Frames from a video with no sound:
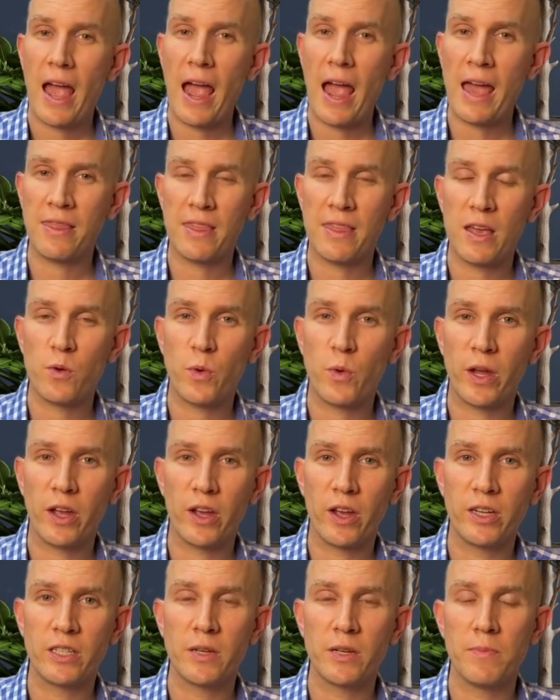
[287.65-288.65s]
And then we're
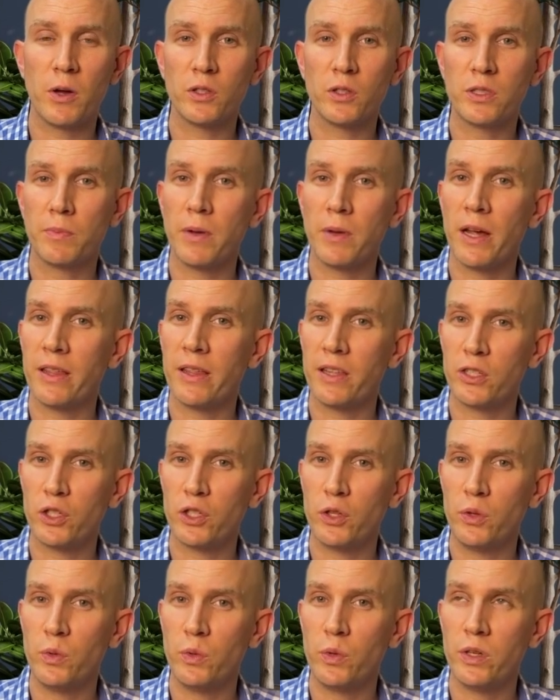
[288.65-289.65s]
going to multiply the
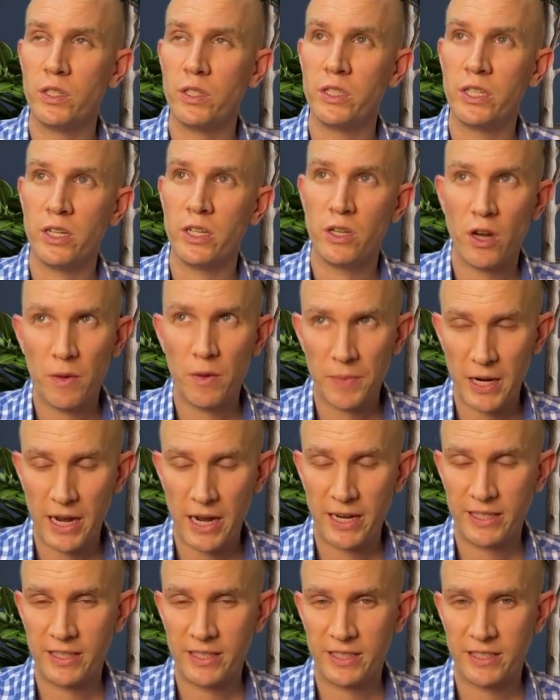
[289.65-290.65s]
2
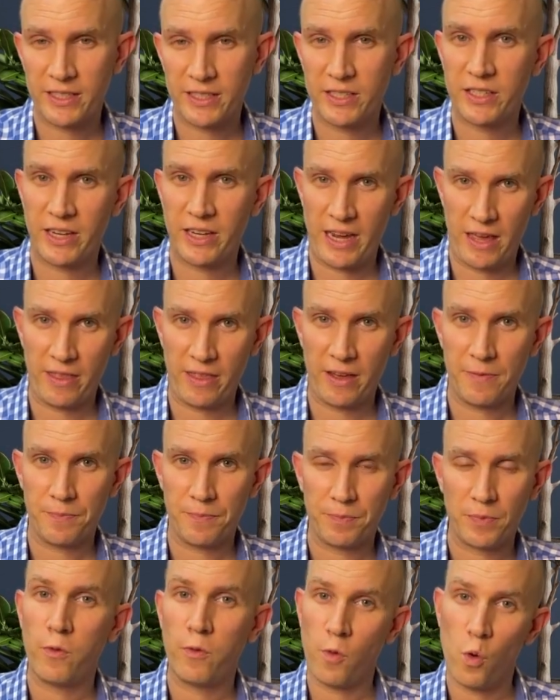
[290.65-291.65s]
denominators together.
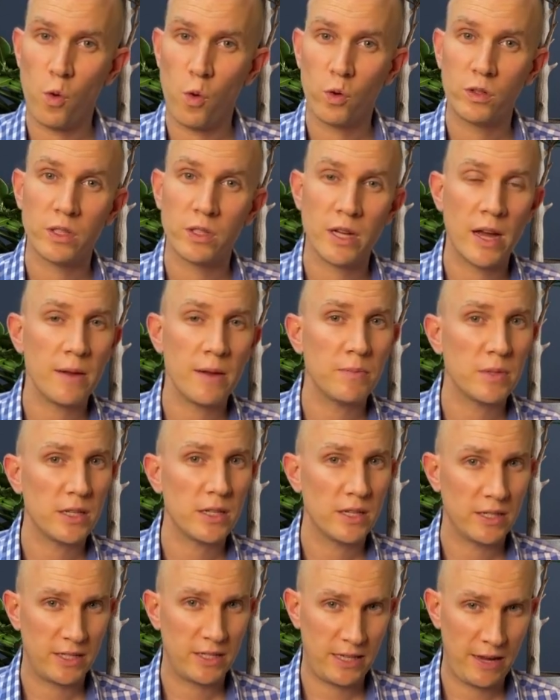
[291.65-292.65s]
4
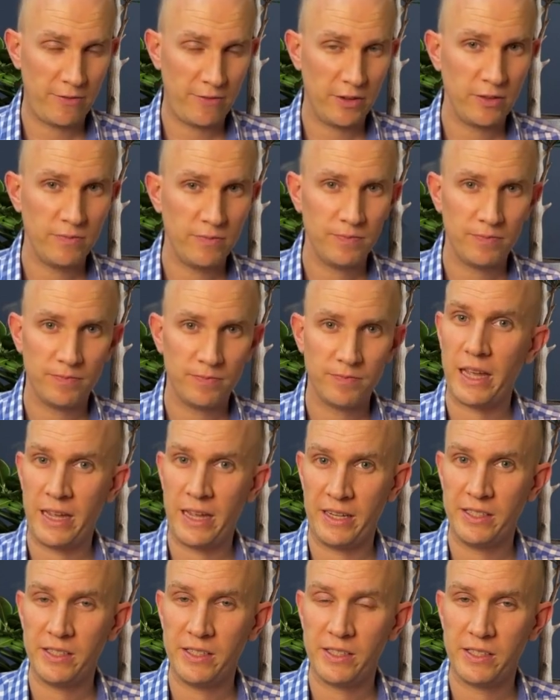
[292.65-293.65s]
times 7
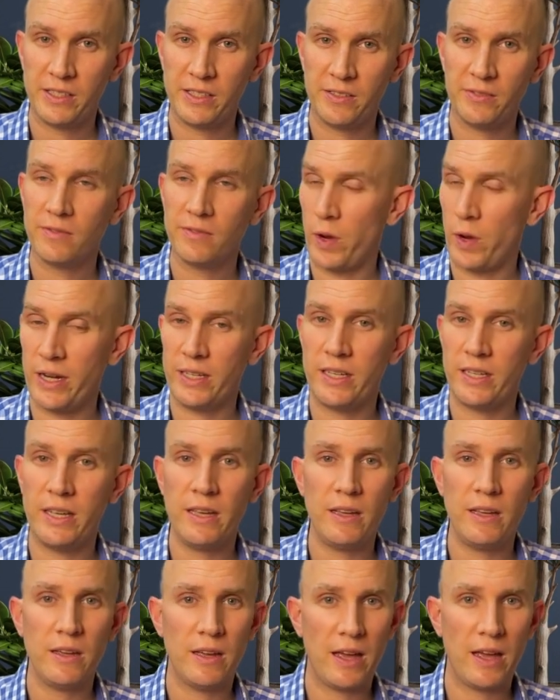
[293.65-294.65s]
is
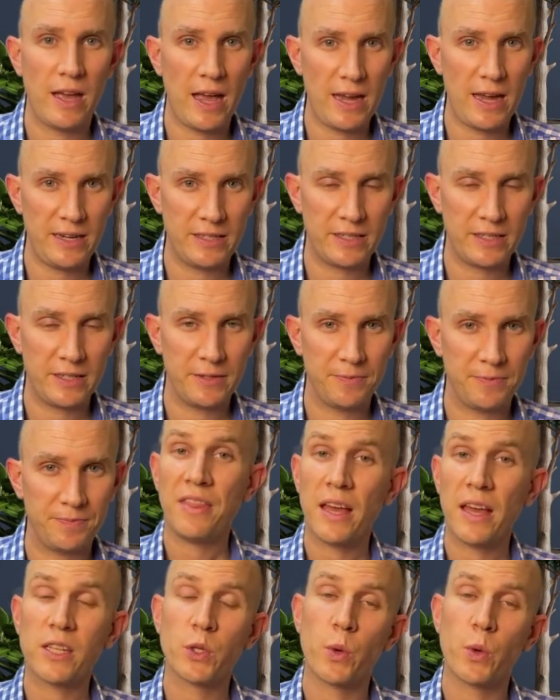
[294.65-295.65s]
28.
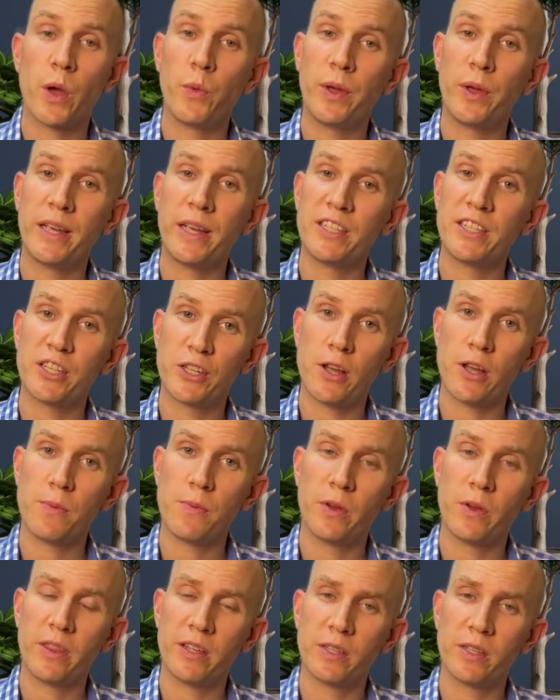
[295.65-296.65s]
And that's where we can
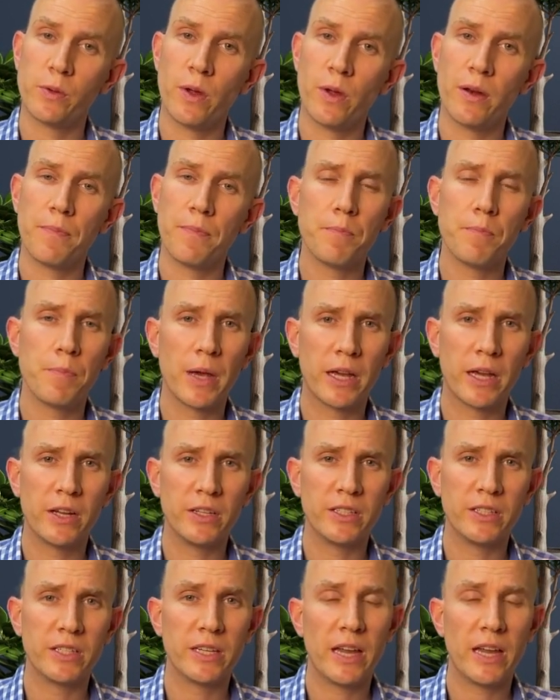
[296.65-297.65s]
stop with this one.
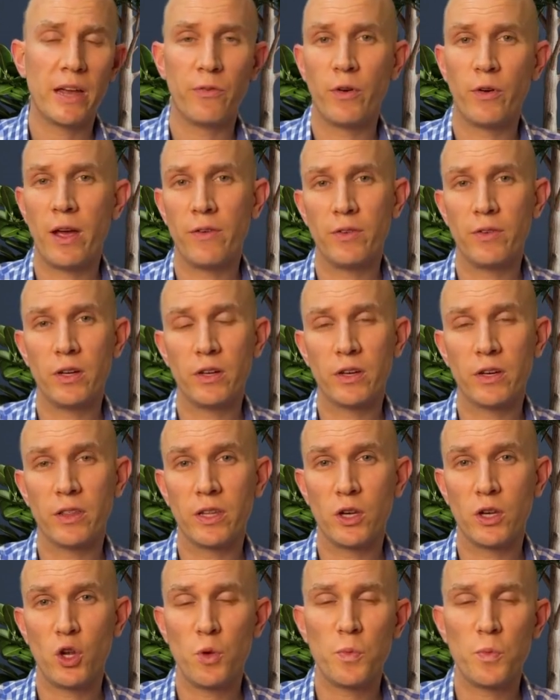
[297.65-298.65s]
because if we have a look
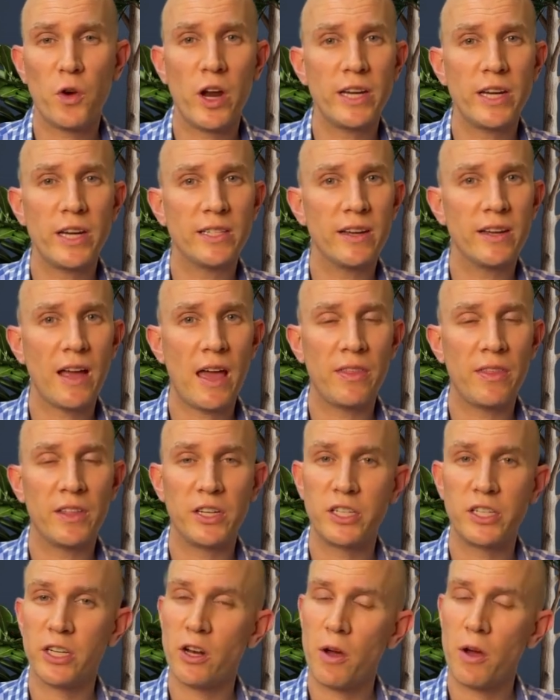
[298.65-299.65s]
at the numerator and
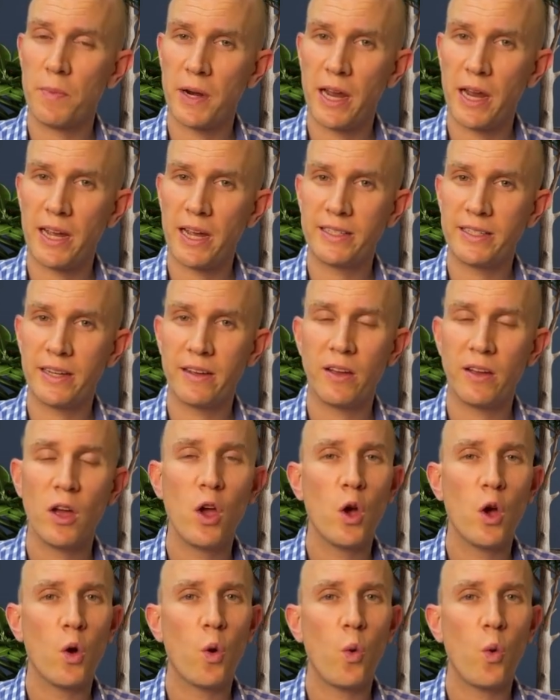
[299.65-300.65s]
the denominator,
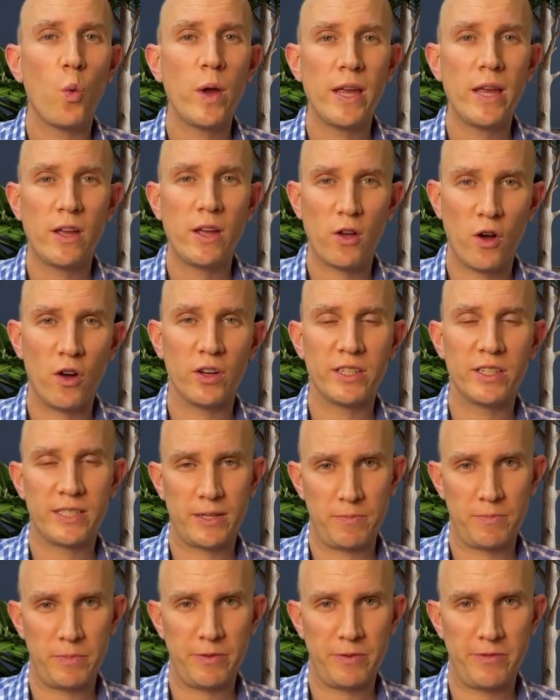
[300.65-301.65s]
we can't
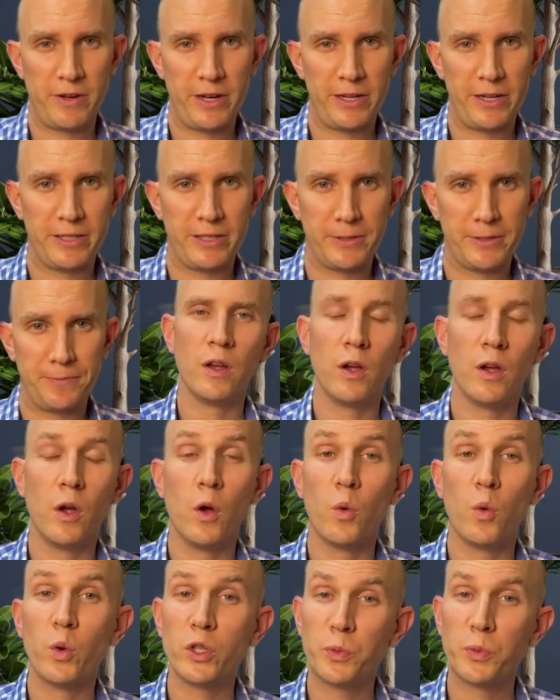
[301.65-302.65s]
simplify it.
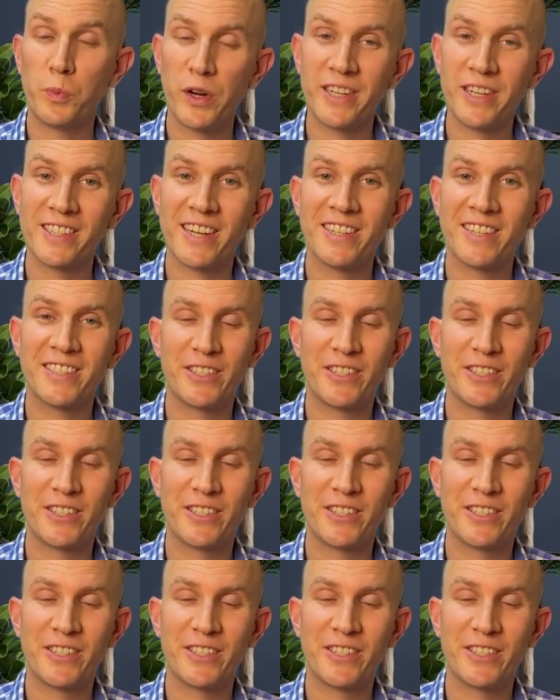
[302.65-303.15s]
Which brings